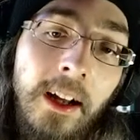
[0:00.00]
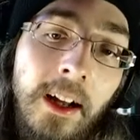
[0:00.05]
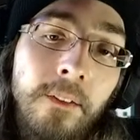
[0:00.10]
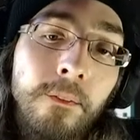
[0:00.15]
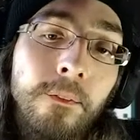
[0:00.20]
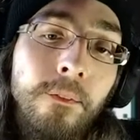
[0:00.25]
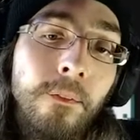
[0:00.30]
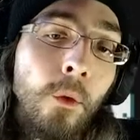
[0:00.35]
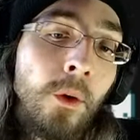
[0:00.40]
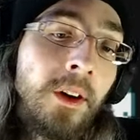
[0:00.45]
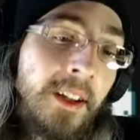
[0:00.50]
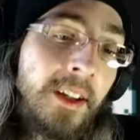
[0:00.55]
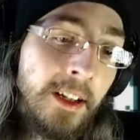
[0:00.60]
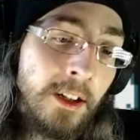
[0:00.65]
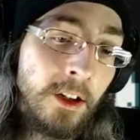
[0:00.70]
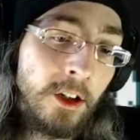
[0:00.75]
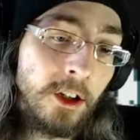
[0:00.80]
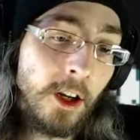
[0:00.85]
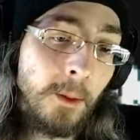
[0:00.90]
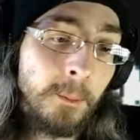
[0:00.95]

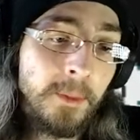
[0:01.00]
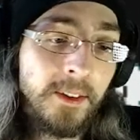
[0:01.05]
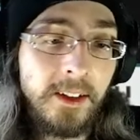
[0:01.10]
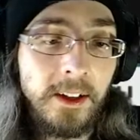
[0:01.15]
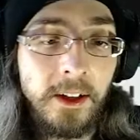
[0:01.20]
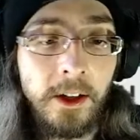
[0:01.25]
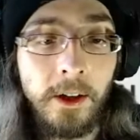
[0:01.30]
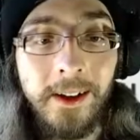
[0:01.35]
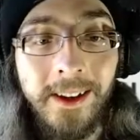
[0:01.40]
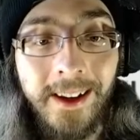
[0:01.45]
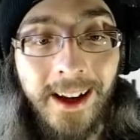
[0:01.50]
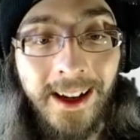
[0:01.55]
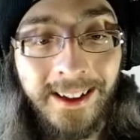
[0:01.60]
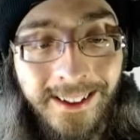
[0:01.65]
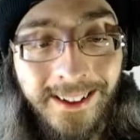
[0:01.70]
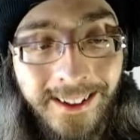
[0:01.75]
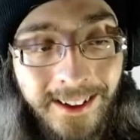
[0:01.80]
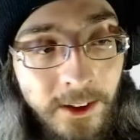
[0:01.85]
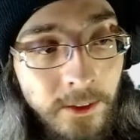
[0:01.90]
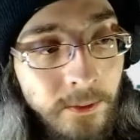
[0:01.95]
14 jumps here,
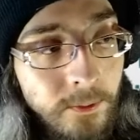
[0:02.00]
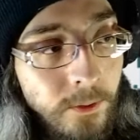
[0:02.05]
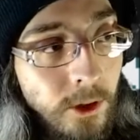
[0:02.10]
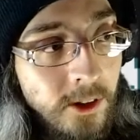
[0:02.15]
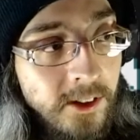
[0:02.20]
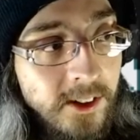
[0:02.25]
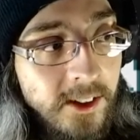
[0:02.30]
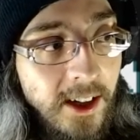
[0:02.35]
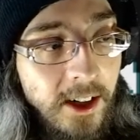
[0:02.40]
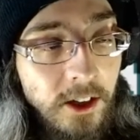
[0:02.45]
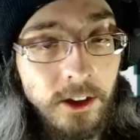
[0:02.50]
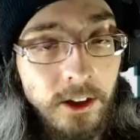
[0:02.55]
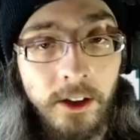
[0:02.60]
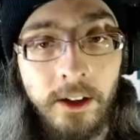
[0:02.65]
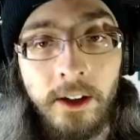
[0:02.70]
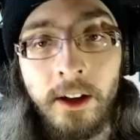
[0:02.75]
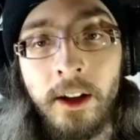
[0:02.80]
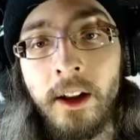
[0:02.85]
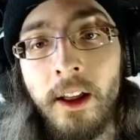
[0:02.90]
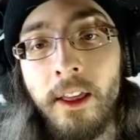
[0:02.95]
19 the first
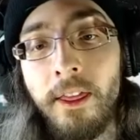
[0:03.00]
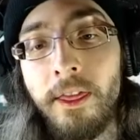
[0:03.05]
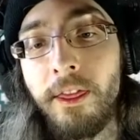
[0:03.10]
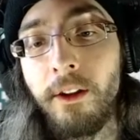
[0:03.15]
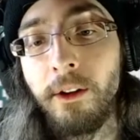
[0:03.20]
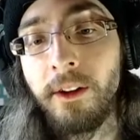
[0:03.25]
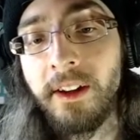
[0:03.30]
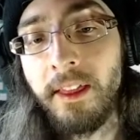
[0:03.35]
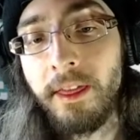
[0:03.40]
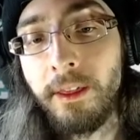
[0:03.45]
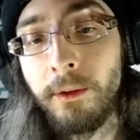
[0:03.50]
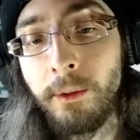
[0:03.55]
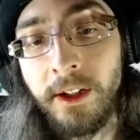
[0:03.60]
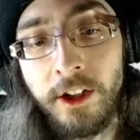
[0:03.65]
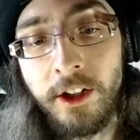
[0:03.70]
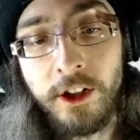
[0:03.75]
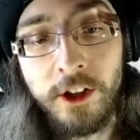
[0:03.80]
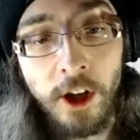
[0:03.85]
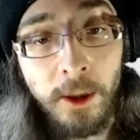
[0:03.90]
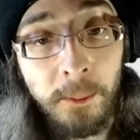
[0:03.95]
section, 33
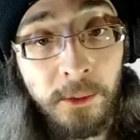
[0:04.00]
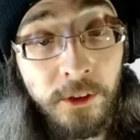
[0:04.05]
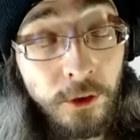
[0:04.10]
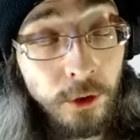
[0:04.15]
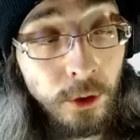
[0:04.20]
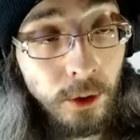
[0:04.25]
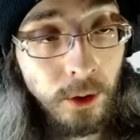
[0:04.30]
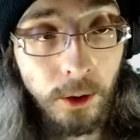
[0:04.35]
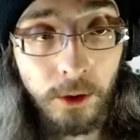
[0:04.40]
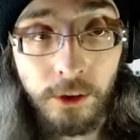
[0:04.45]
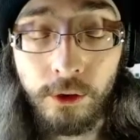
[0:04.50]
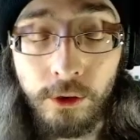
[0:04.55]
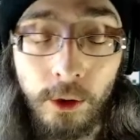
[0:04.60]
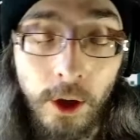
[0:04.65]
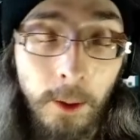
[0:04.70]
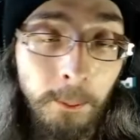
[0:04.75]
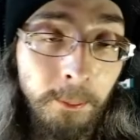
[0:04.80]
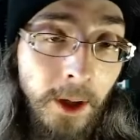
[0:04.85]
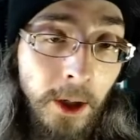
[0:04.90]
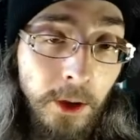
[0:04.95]
jumps total. So
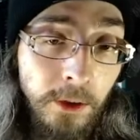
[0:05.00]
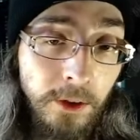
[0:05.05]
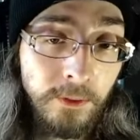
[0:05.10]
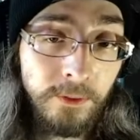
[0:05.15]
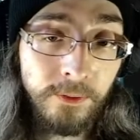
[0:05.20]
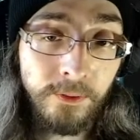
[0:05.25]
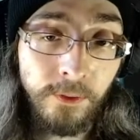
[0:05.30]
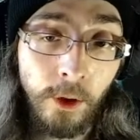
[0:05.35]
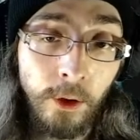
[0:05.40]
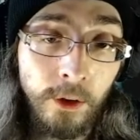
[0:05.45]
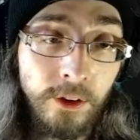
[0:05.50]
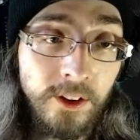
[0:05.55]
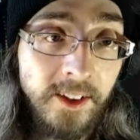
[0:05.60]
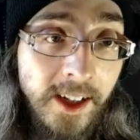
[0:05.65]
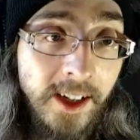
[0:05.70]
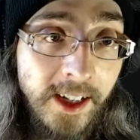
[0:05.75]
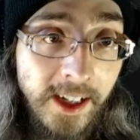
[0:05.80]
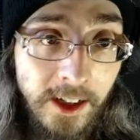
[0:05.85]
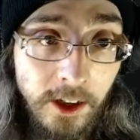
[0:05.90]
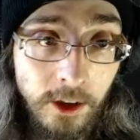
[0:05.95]
compared to the first
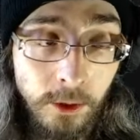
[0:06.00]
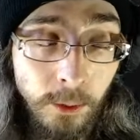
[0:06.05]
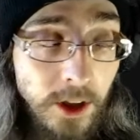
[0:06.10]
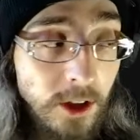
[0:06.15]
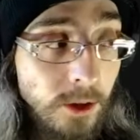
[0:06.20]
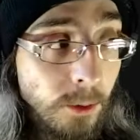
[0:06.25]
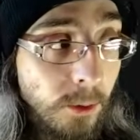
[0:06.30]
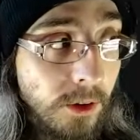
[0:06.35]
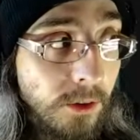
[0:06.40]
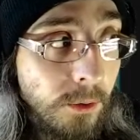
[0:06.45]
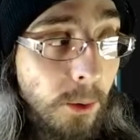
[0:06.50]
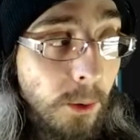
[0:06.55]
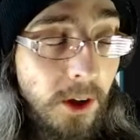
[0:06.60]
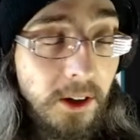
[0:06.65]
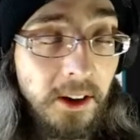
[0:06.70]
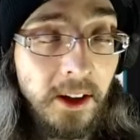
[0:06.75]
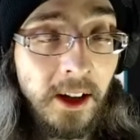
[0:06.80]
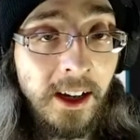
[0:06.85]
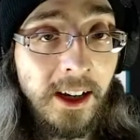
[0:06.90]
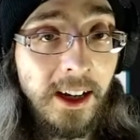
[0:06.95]
stage, which was
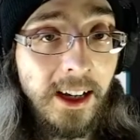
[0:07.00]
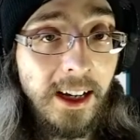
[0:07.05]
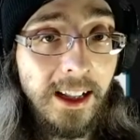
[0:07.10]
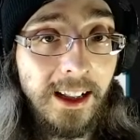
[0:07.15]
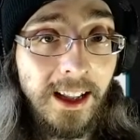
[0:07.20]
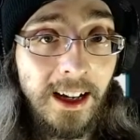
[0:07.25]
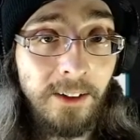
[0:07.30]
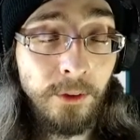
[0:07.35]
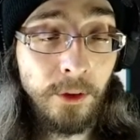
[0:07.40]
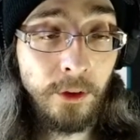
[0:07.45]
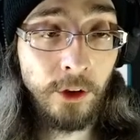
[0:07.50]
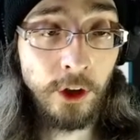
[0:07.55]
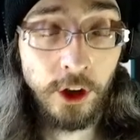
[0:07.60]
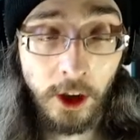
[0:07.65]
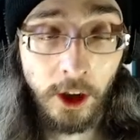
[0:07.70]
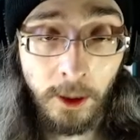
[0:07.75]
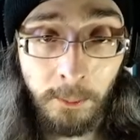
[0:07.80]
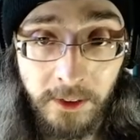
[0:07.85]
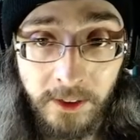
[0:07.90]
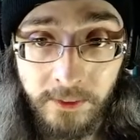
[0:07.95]
what, 11
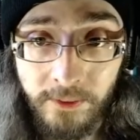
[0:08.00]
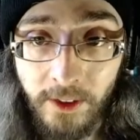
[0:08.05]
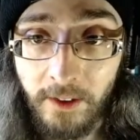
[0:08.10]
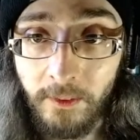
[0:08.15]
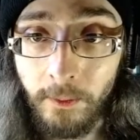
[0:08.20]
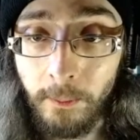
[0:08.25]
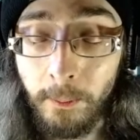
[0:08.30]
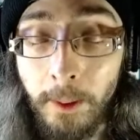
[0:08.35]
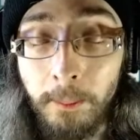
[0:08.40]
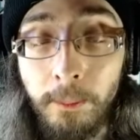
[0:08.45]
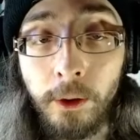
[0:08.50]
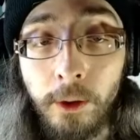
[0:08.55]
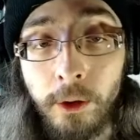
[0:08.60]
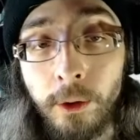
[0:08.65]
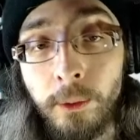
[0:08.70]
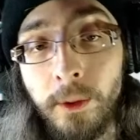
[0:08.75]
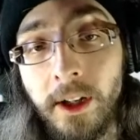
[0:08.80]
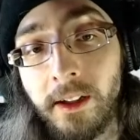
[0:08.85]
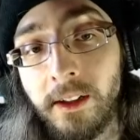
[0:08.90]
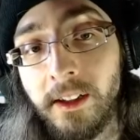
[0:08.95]
jumps if I remember
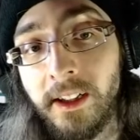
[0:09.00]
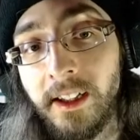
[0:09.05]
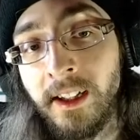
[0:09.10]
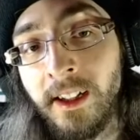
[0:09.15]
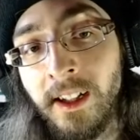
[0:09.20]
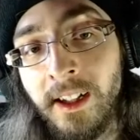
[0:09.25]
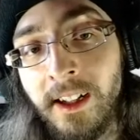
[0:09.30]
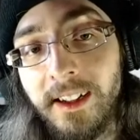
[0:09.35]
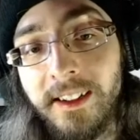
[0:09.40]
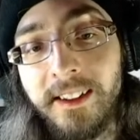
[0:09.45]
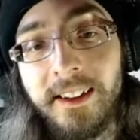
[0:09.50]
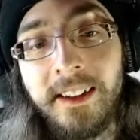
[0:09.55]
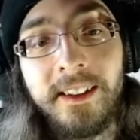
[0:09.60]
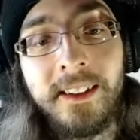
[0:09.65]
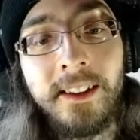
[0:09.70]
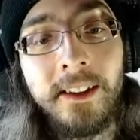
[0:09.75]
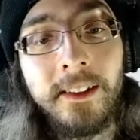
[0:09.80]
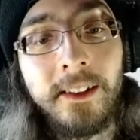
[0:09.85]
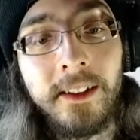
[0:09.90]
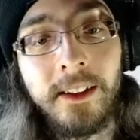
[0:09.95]
correctly, this
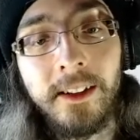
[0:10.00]
is